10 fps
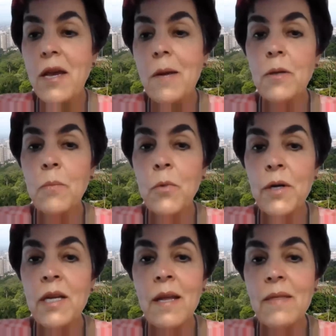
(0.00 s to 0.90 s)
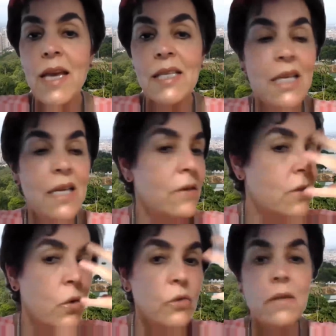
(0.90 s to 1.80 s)
in the morning and they see their
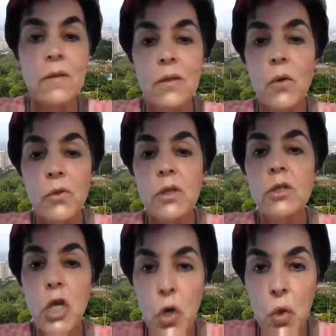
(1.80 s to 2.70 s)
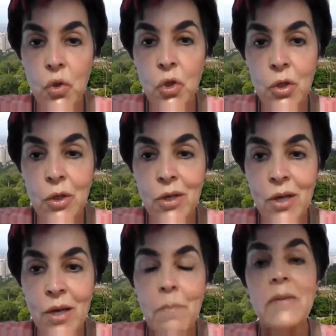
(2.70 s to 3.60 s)
nose, and their nose is huge.
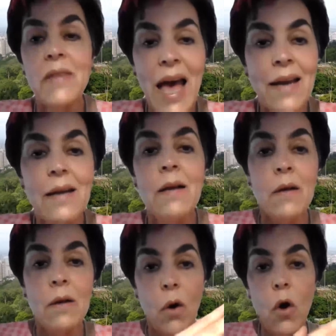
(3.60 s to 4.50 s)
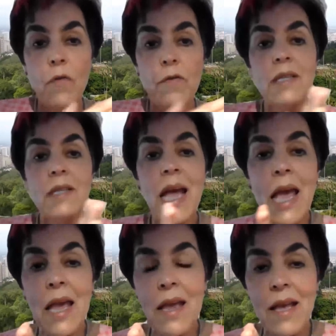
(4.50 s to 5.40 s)
But that, over the
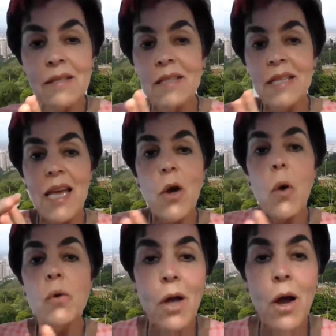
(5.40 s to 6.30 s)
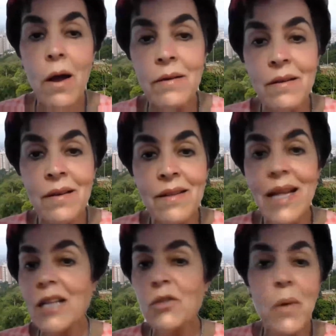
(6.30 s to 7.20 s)
day, as the day goes on,
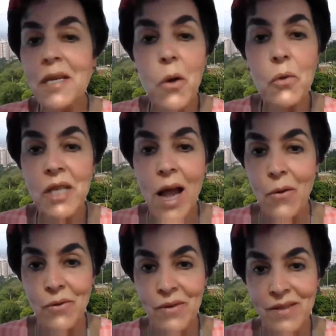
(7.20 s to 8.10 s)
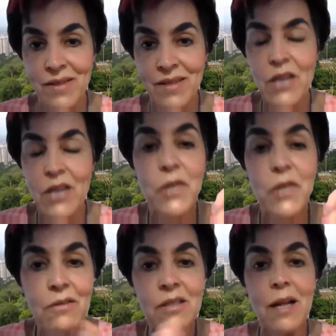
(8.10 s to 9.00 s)
that swelling goes down. And you need
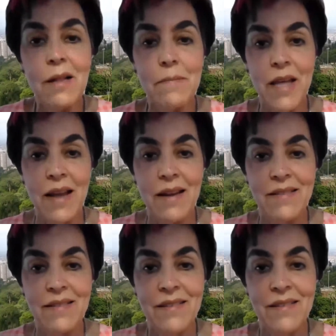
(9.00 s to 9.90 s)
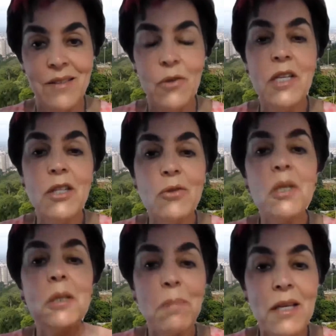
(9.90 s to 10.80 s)
to tell them that. You need to
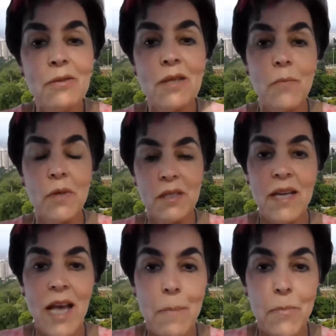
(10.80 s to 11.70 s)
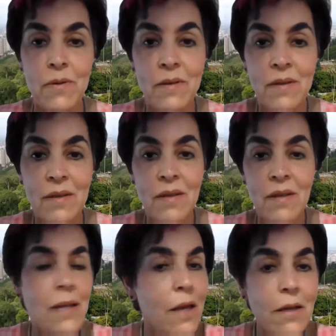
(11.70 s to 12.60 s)
explain to them what's going to happen.
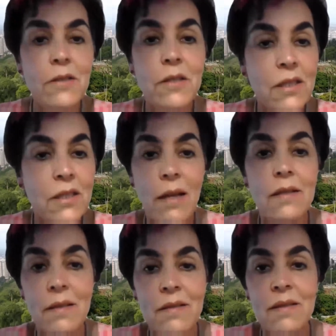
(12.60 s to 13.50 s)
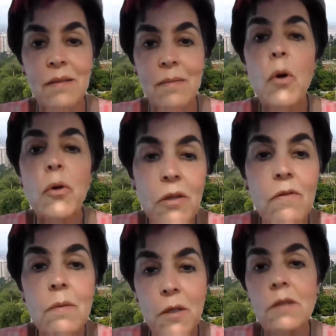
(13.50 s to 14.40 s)
And they'll understand. Most of
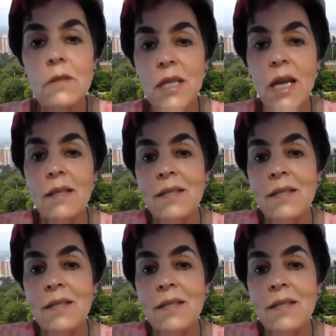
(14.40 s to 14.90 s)
them understand.